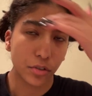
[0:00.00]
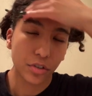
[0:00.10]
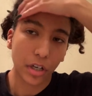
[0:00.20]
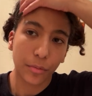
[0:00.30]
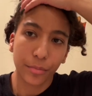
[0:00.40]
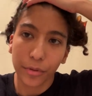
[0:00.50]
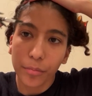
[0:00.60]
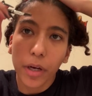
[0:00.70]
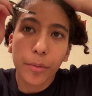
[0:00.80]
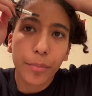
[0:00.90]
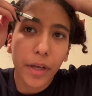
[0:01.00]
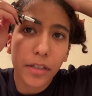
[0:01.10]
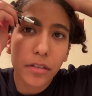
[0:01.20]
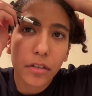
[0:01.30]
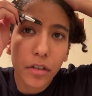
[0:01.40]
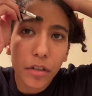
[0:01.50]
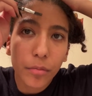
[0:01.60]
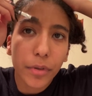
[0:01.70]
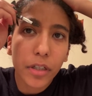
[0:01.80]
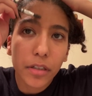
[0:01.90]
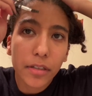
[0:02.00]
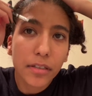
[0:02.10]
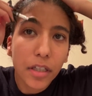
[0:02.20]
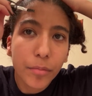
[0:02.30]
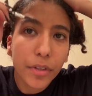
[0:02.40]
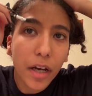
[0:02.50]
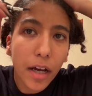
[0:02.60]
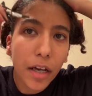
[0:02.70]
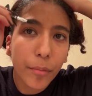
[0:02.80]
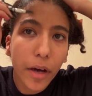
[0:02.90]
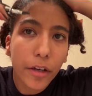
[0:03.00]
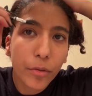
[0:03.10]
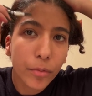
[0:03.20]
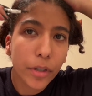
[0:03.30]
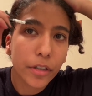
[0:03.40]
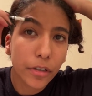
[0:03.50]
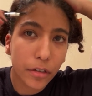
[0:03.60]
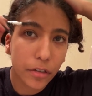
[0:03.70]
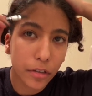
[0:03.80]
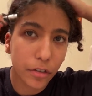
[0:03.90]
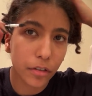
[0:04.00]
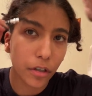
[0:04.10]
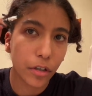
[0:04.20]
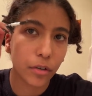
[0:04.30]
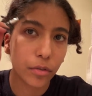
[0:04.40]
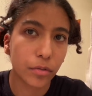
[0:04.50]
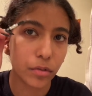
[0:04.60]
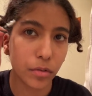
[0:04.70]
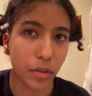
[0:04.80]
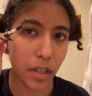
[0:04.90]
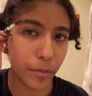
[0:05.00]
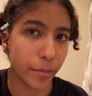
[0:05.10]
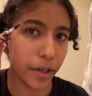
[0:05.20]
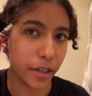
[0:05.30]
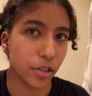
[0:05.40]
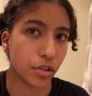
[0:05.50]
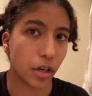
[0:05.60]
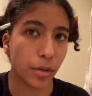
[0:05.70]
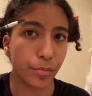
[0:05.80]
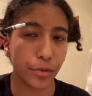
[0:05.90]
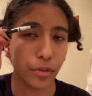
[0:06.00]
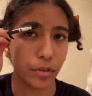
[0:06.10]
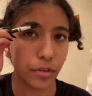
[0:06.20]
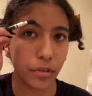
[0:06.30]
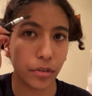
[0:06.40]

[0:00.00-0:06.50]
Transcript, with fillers: sharpen my pencil, but at the same time, I don't want to go to get my sharpener